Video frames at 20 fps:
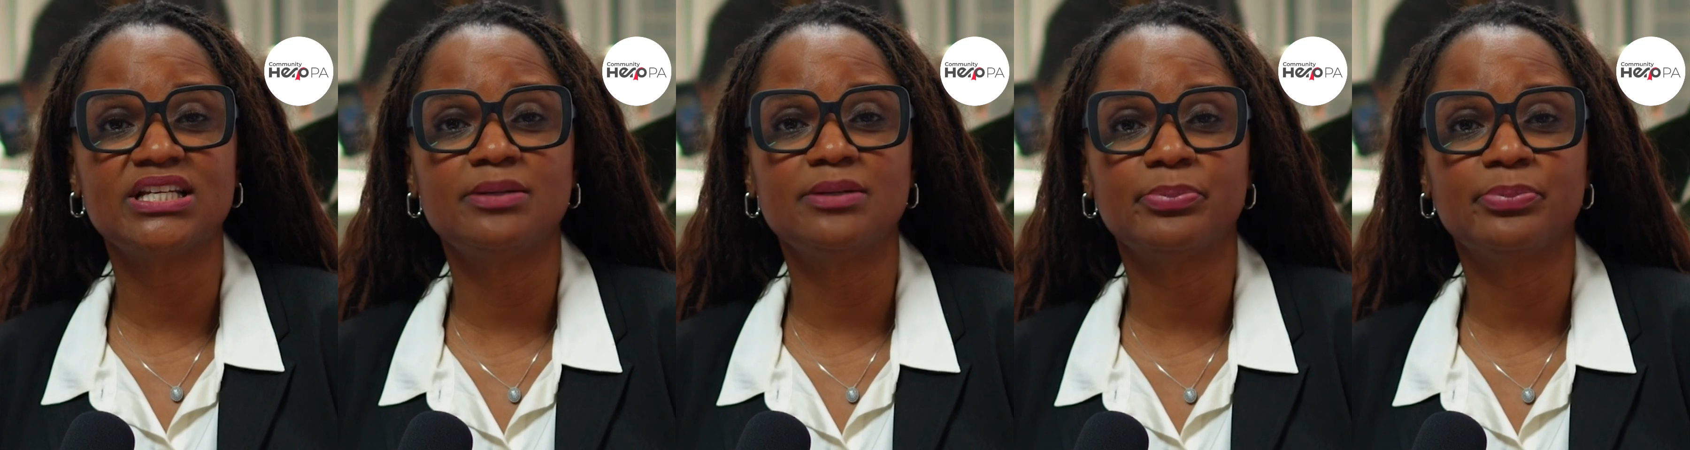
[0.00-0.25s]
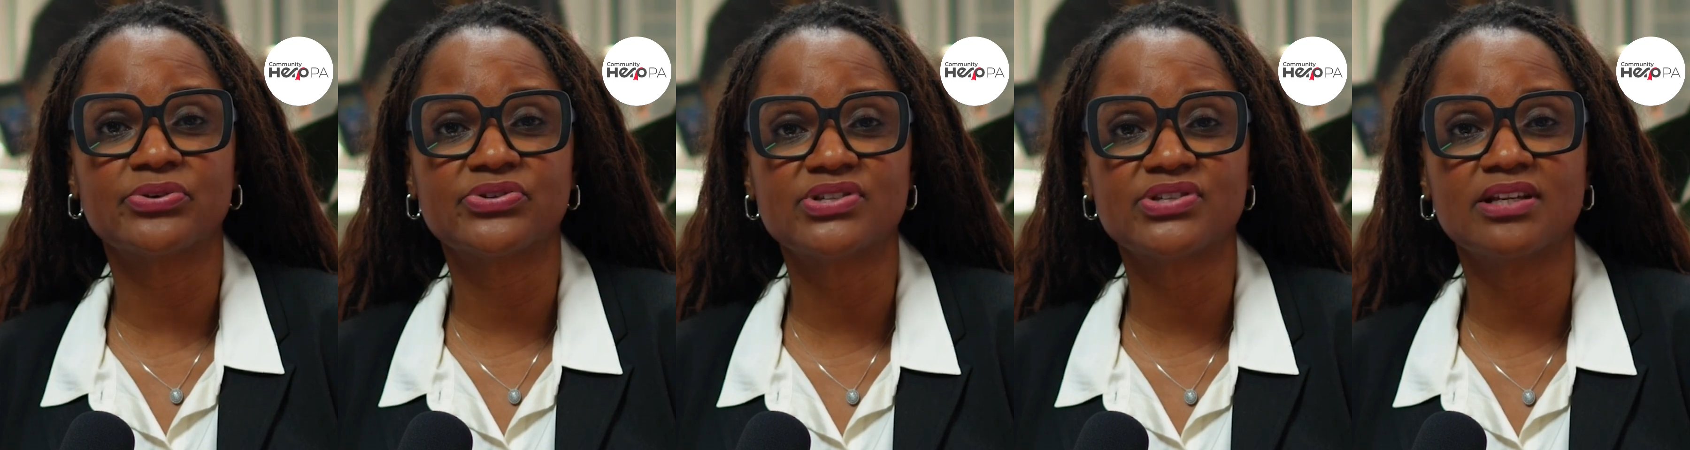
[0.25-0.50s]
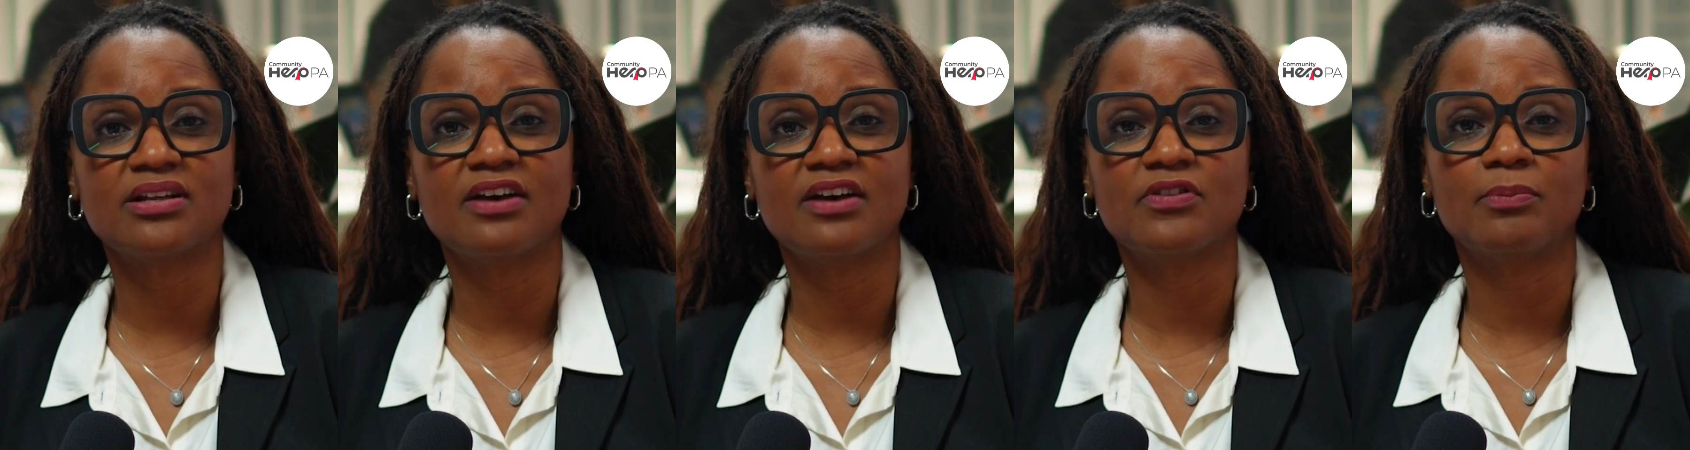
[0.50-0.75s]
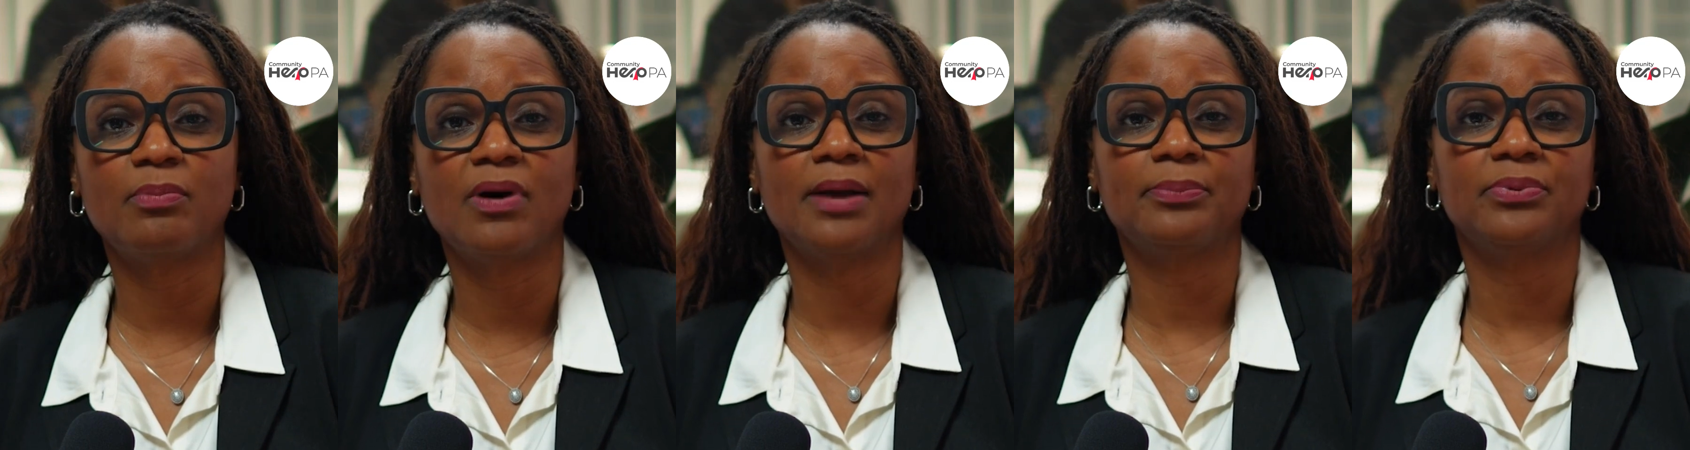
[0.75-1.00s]
percent of the
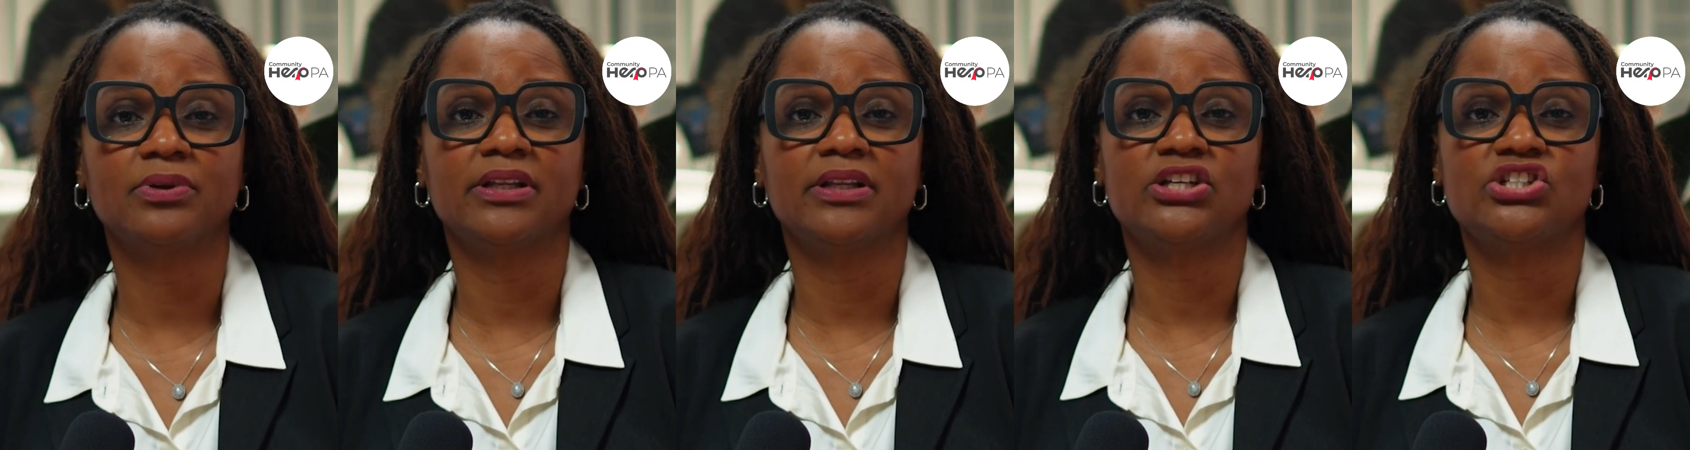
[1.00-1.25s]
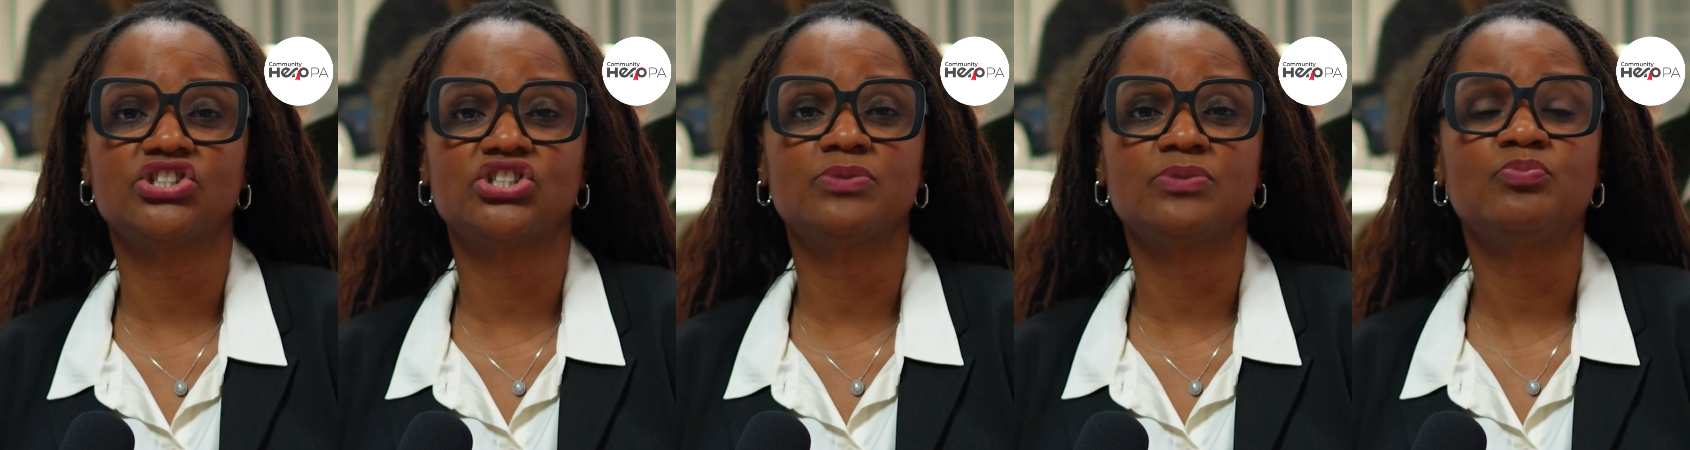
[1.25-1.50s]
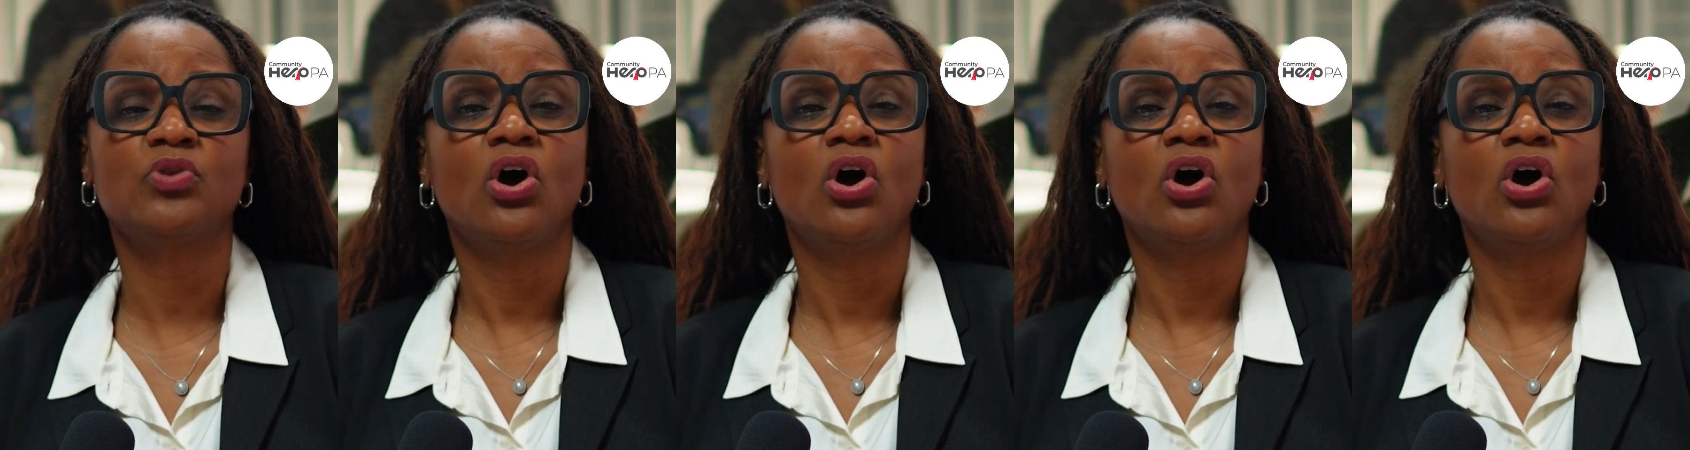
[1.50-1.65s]
population,